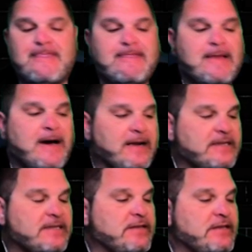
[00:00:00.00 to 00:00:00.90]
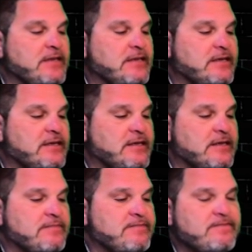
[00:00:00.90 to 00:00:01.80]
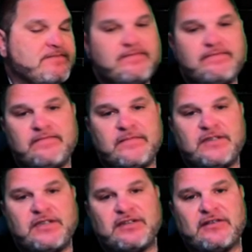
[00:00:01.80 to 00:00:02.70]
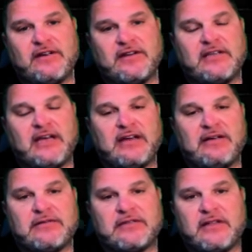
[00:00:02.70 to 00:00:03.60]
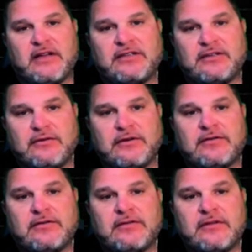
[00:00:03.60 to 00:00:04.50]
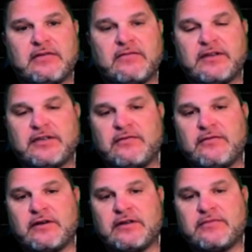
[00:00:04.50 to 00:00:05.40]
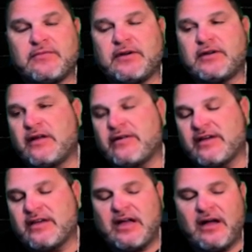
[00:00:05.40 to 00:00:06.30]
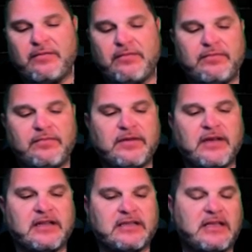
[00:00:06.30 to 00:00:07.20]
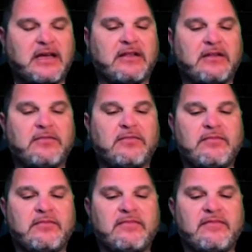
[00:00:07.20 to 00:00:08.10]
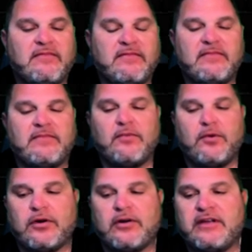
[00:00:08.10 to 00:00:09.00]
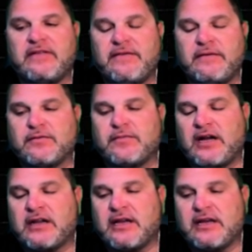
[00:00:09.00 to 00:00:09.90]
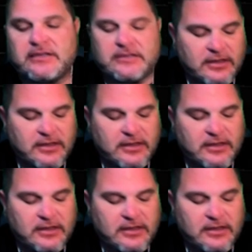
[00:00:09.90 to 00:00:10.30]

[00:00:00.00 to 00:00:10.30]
honestly, she should have gotten diagnosed a lot sooner than when she was. But I'll get into that a little more in future podcasts.